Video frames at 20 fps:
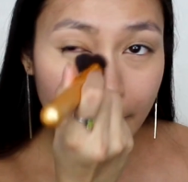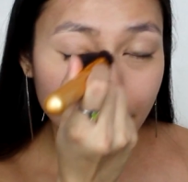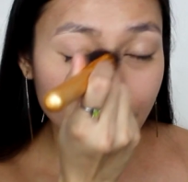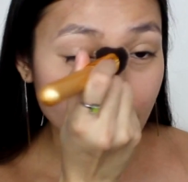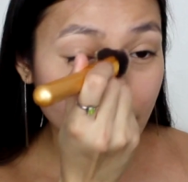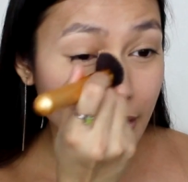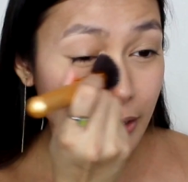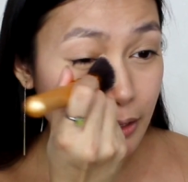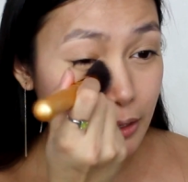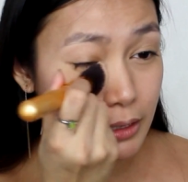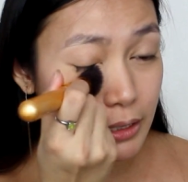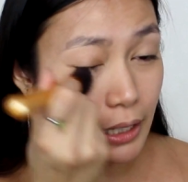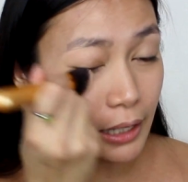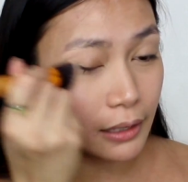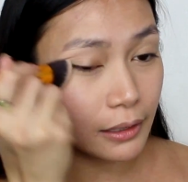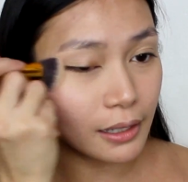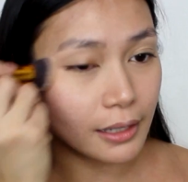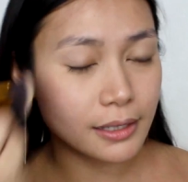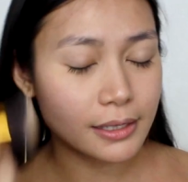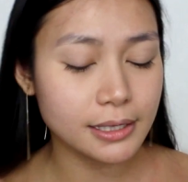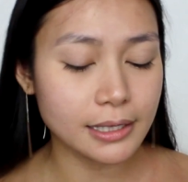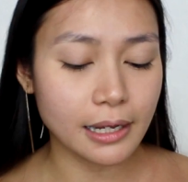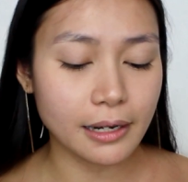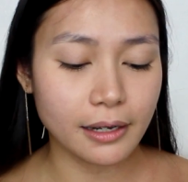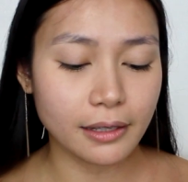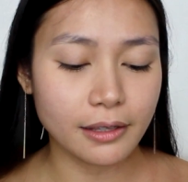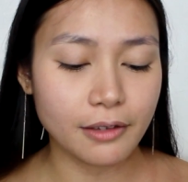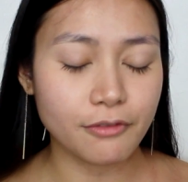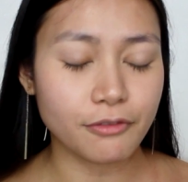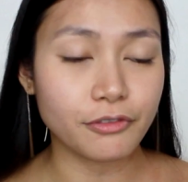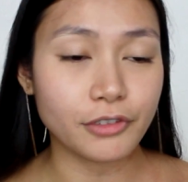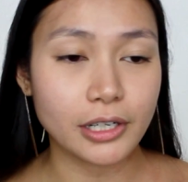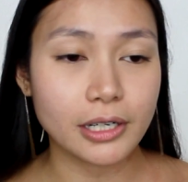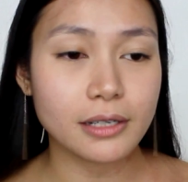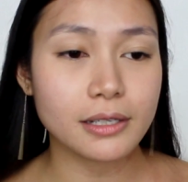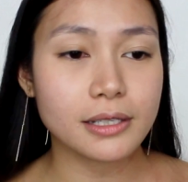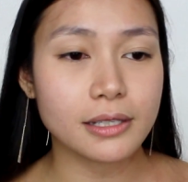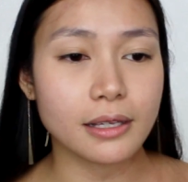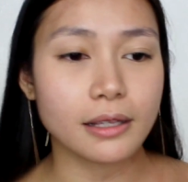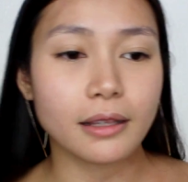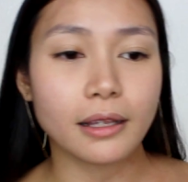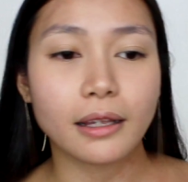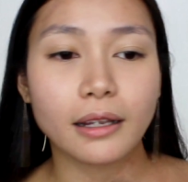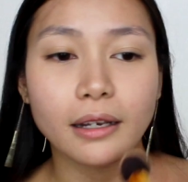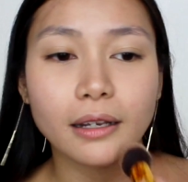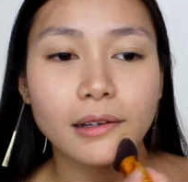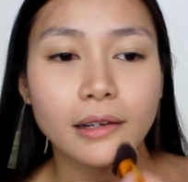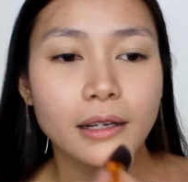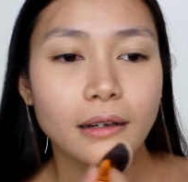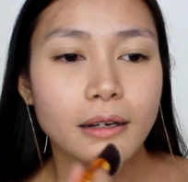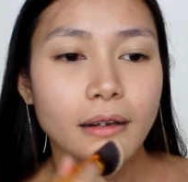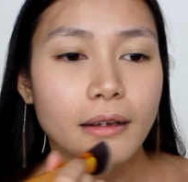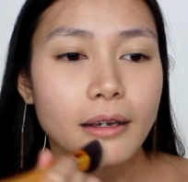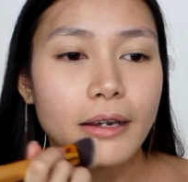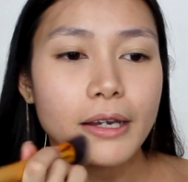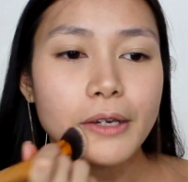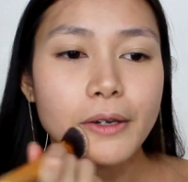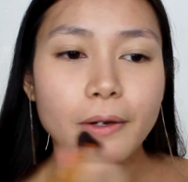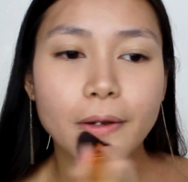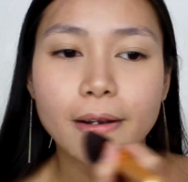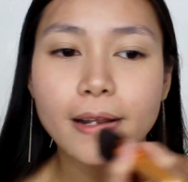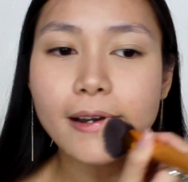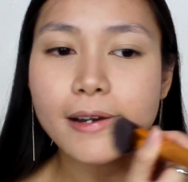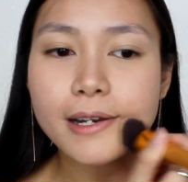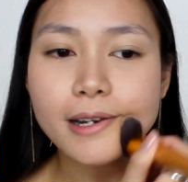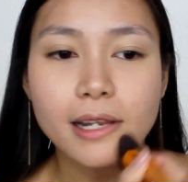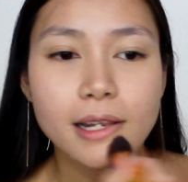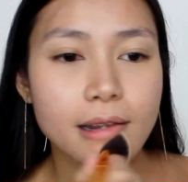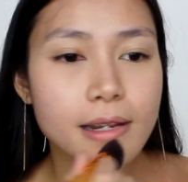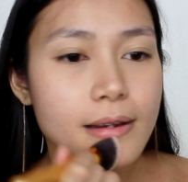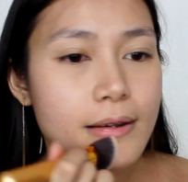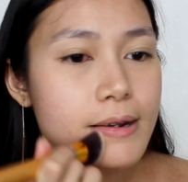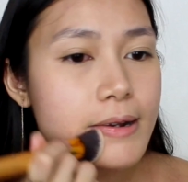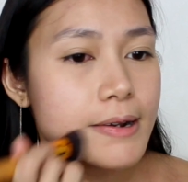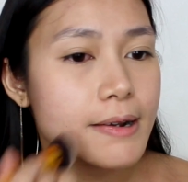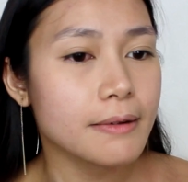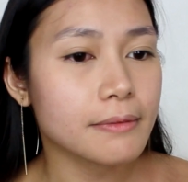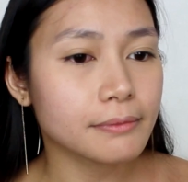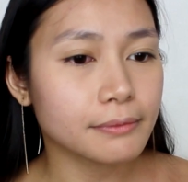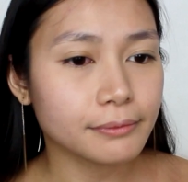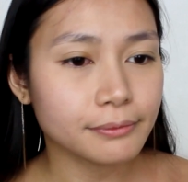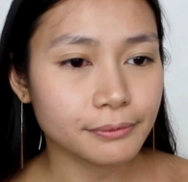Because I like setting them first, and then I go down here.